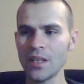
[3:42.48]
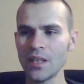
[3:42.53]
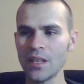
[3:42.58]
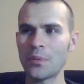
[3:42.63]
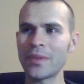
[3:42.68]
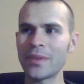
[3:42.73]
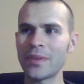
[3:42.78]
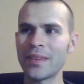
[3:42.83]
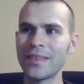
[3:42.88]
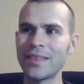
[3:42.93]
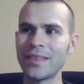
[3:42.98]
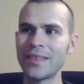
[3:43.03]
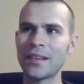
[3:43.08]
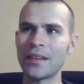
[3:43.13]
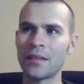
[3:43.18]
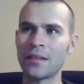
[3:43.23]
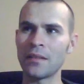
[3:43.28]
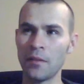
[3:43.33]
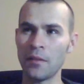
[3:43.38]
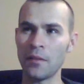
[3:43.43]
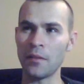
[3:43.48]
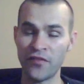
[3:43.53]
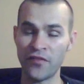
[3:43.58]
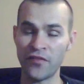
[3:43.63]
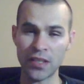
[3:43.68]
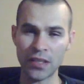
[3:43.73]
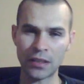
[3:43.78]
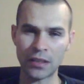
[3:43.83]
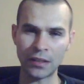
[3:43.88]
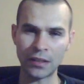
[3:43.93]
So within the
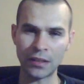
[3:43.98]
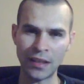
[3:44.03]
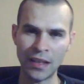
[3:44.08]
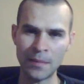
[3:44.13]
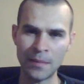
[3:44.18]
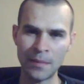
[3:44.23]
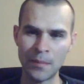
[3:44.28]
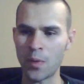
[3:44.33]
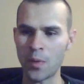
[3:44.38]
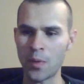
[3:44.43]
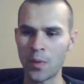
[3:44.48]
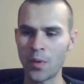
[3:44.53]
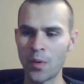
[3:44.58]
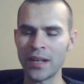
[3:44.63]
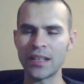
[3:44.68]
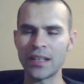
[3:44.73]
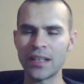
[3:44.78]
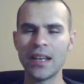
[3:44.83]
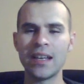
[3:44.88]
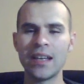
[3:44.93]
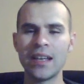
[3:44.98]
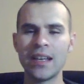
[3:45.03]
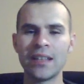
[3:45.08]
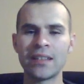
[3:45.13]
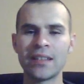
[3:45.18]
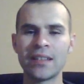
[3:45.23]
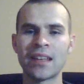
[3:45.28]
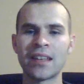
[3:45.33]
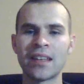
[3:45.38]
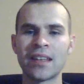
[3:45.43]
physical labor point,
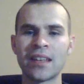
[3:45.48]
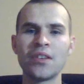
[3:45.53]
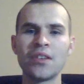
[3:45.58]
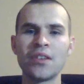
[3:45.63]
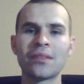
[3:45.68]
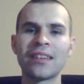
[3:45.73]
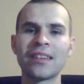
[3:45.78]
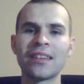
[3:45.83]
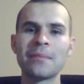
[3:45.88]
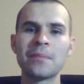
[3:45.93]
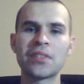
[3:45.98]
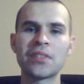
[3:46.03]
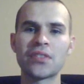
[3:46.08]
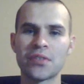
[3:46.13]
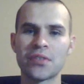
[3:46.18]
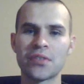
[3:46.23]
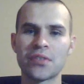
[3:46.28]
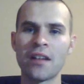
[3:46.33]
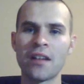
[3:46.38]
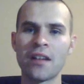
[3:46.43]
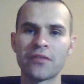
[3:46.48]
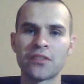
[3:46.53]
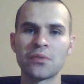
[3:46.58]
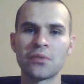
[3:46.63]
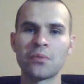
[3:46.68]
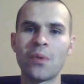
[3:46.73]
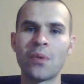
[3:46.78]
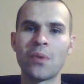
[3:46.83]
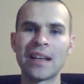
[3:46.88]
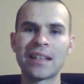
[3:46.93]
it's like you don't limit yourself
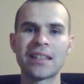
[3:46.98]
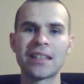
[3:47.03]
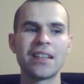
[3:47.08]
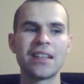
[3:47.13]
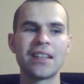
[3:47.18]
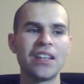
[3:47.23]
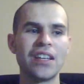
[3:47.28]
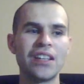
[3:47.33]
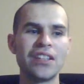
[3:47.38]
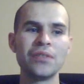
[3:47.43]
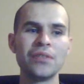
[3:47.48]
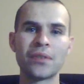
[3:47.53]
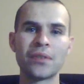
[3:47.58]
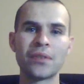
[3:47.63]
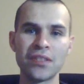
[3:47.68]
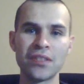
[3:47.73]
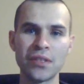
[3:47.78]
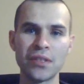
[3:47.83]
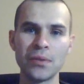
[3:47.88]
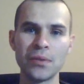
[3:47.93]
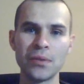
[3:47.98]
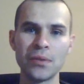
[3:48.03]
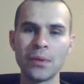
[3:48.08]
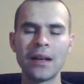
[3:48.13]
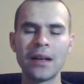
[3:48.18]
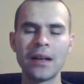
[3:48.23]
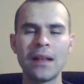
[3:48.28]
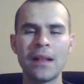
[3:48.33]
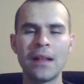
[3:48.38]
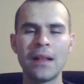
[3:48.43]
to what you can
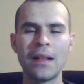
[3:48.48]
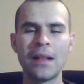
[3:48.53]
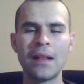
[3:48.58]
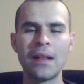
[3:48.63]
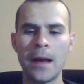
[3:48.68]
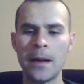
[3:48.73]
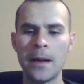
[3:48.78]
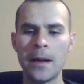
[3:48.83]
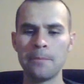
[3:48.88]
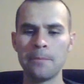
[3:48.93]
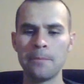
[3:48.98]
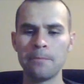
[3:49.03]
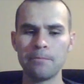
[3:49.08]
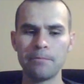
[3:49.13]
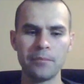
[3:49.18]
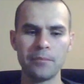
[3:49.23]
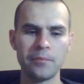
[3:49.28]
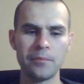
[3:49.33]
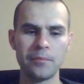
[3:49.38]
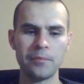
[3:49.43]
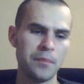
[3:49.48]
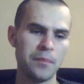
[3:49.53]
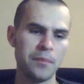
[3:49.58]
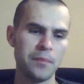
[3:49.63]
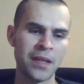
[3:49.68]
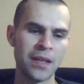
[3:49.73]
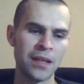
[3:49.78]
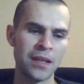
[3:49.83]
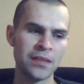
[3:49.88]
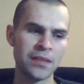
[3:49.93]
do,
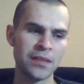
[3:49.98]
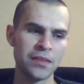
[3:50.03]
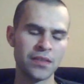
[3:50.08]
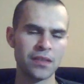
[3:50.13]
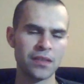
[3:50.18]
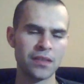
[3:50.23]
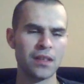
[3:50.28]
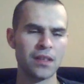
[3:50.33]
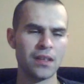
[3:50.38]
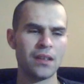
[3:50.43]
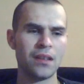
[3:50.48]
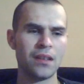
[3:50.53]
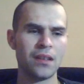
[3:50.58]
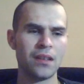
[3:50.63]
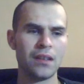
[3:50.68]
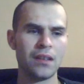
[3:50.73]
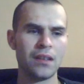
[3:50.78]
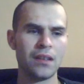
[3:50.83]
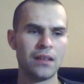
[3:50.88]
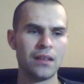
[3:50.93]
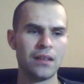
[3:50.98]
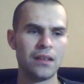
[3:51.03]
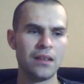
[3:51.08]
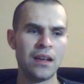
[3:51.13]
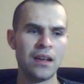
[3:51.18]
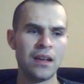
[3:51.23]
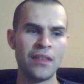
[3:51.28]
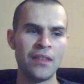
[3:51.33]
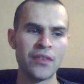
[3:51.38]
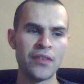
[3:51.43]
because
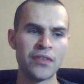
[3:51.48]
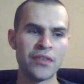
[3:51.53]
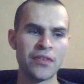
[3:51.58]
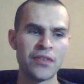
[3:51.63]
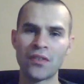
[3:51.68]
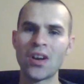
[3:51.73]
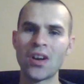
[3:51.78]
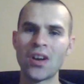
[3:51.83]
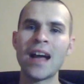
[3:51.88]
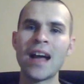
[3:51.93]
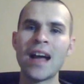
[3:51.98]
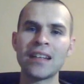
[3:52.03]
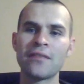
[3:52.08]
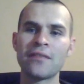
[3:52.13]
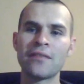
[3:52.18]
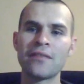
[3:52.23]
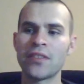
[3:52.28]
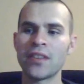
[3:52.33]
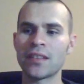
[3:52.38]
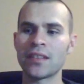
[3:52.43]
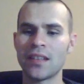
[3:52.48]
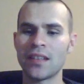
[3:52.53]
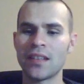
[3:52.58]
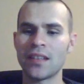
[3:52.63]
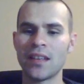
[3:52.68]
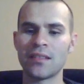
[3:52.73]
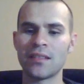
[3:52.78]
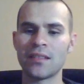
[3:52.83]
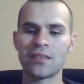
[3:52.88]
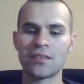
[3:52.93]
there's a variety of things,
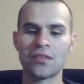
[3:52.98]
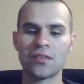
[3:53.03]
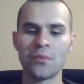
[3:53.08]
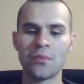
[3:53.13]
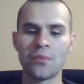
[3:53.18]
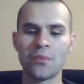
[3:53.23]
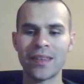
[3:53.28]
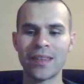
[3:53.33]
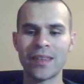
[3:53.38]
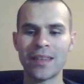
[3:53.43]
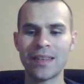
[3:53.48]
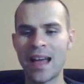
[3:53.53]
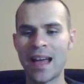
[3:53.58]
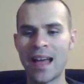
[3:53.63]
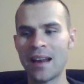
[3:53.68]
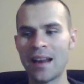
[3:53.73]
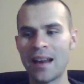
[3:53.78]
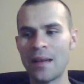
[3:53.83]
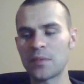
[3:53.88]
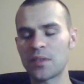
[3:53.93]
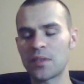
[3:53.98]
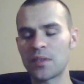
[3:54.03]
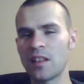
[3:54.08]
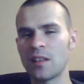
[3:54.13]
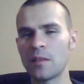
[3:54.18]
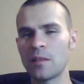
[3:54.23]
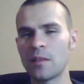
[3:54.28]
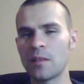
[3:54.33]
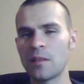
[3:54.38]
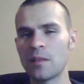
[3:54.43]
and so within that I'm
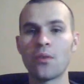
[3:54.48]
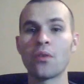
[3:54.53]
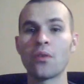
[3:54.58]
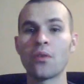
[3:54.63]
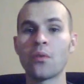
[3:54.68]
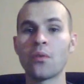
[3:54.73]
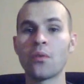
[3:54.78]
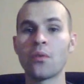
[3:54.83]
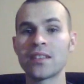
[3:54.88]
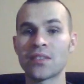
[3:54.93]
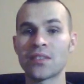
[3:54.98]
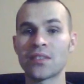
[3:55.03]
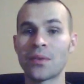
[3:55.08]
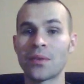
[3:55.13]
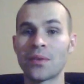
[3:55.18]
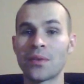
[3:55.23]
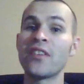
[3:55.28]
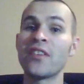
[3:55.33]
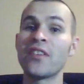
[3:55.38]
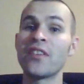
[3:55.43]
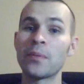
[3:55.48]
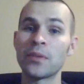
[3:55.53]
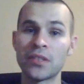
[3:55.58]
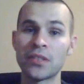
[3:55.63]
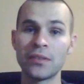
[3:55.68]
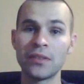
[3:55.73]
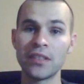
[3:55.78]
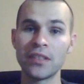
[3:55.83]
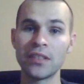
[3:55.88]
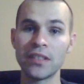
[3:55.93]
developing, or had the
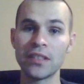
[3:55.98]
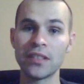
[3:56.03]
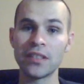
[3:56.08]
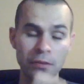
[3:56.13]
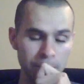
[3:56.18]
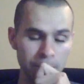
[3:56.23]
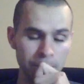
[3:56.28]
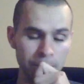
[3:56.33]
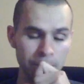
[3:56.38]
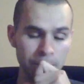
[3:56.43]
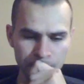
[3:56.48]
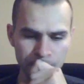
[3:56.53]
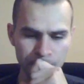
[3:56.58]
opportunity to